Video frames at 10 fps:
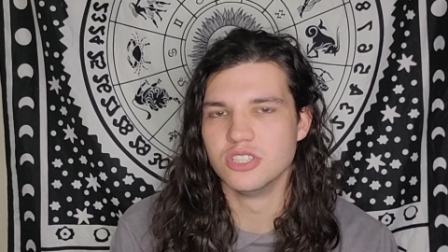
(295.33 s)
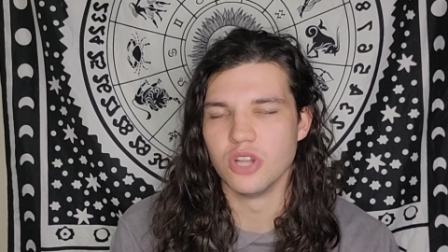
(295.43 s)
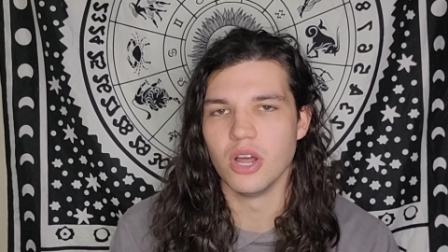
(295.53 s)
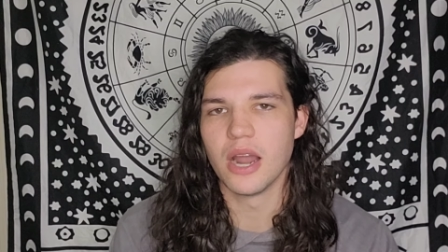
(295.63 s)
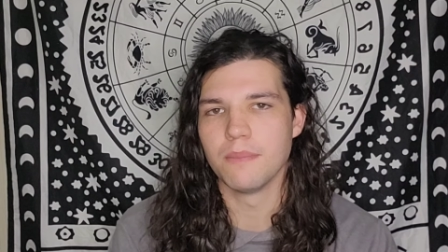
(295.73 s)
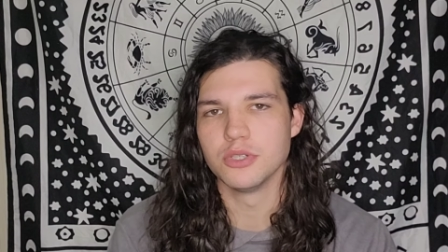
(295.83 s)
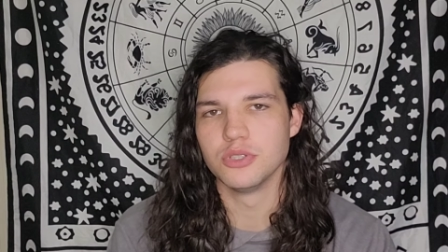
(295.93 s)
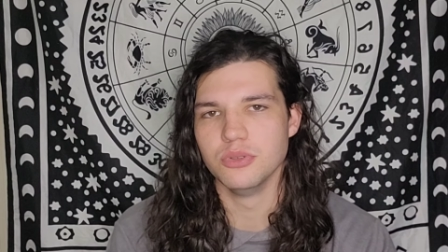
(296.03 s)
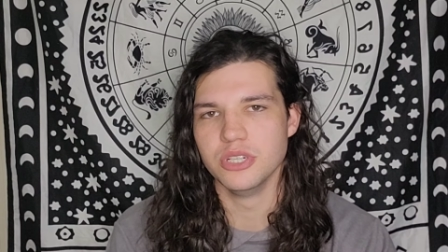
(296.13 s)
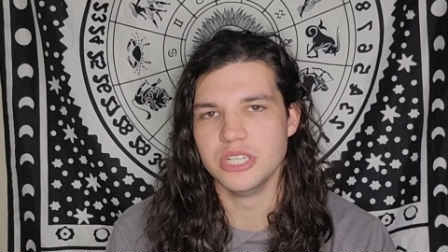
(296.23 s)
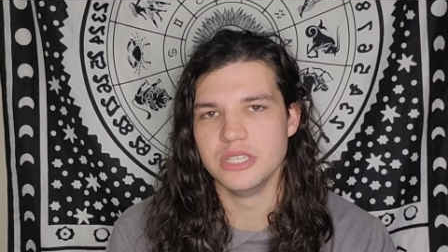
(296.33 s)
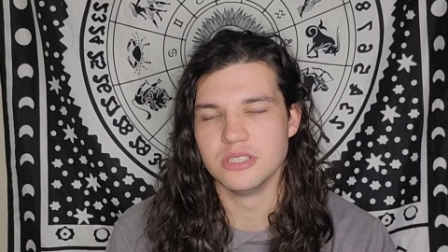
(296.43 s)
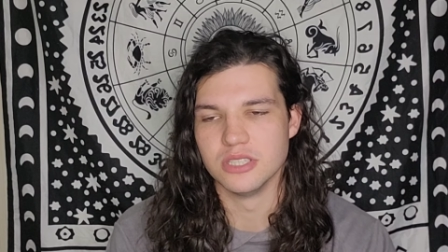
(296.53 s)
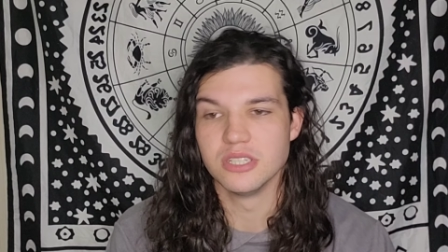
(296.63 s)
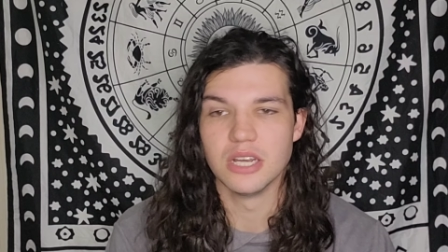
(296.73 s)
saw an opportunity
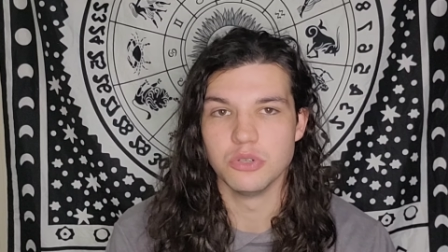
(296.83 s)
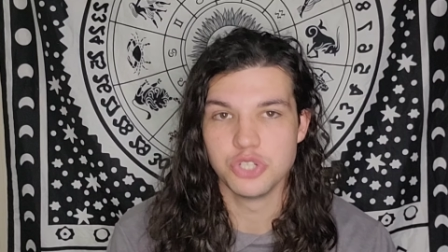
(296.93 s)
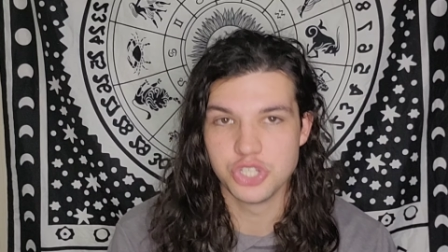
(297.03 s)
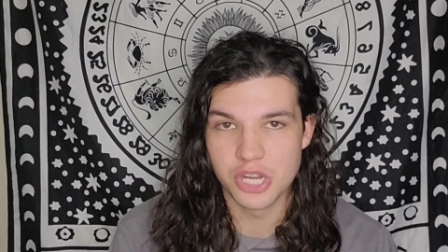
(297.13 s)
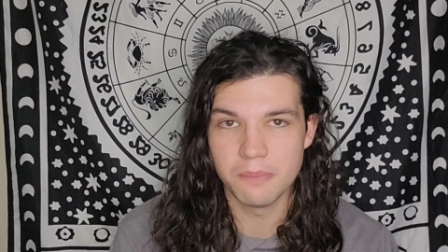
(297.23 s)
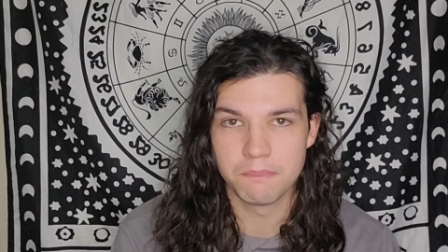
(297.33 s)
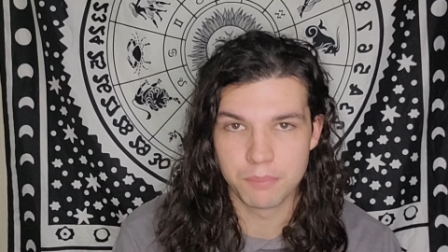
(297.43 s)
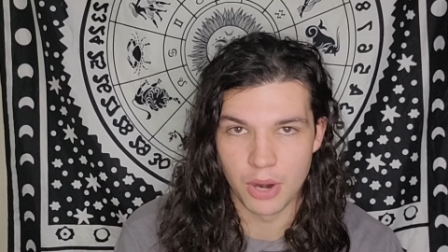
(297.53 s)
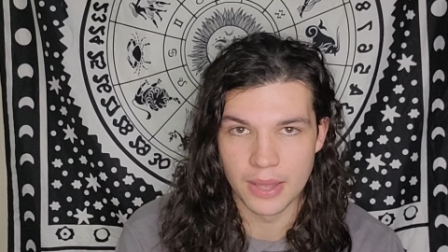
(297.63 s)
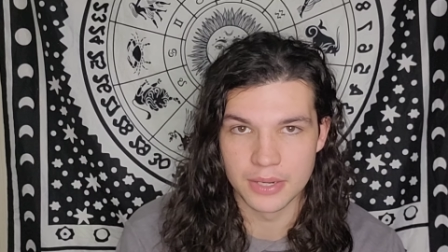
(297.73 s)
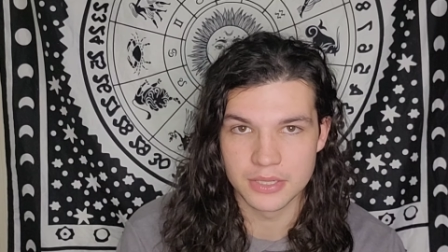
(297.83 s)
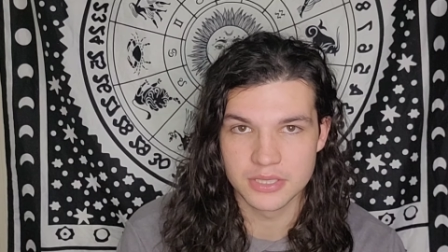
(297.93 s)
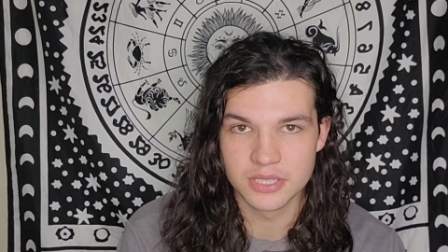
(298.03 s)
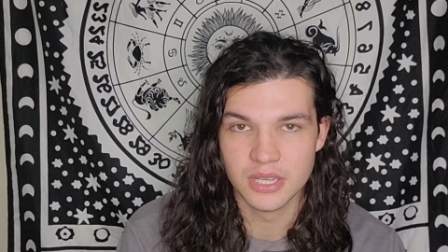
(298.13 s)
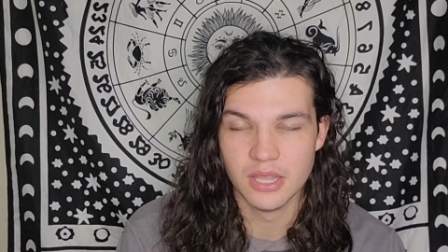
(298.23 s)
to sell shit
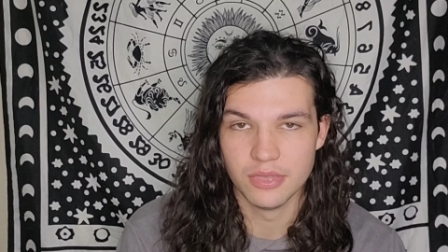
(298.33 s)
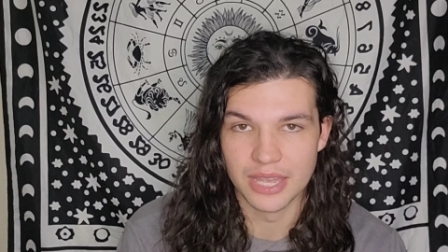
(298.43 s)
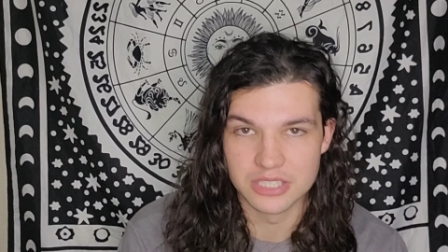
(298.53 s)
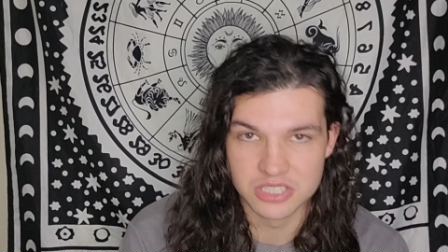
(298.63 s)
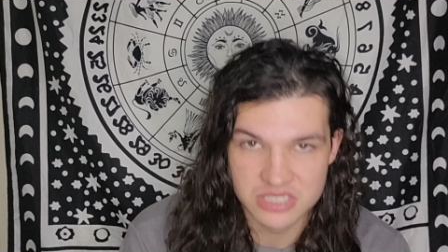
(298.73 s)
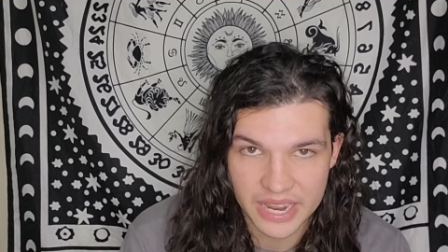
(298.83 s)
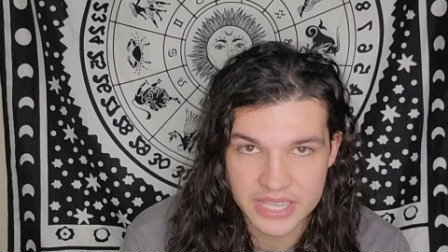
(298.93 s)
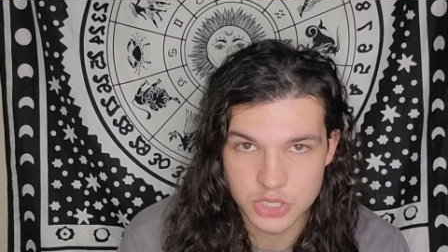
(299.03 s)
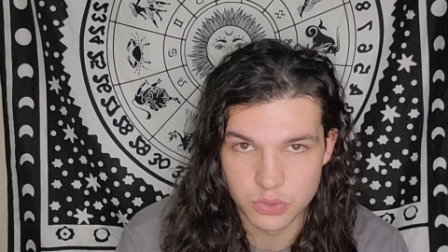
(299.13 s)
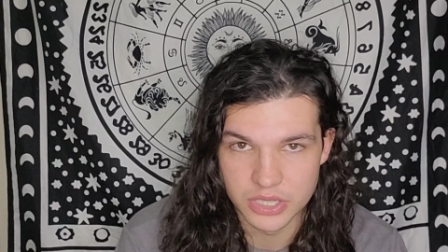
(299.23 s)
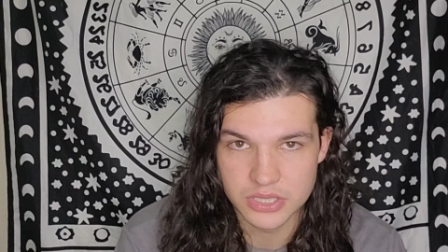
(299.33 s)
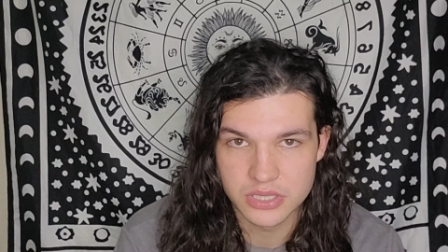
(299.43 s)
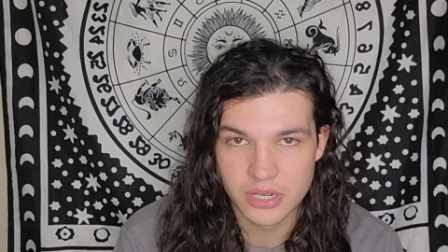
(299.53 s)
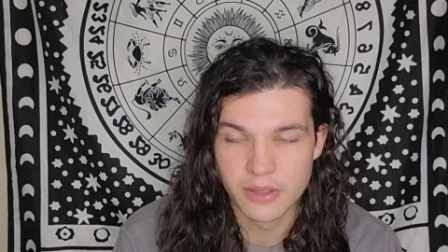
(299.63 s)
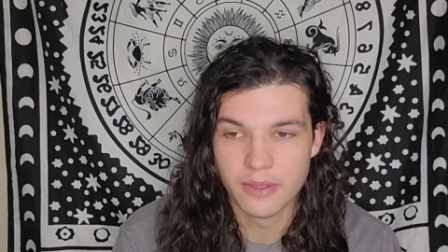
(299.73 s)
product that's
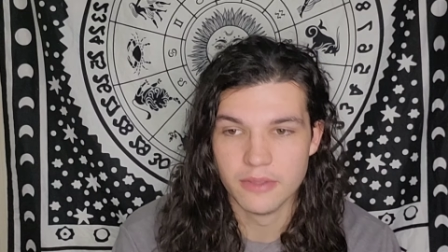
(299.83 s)
dangerous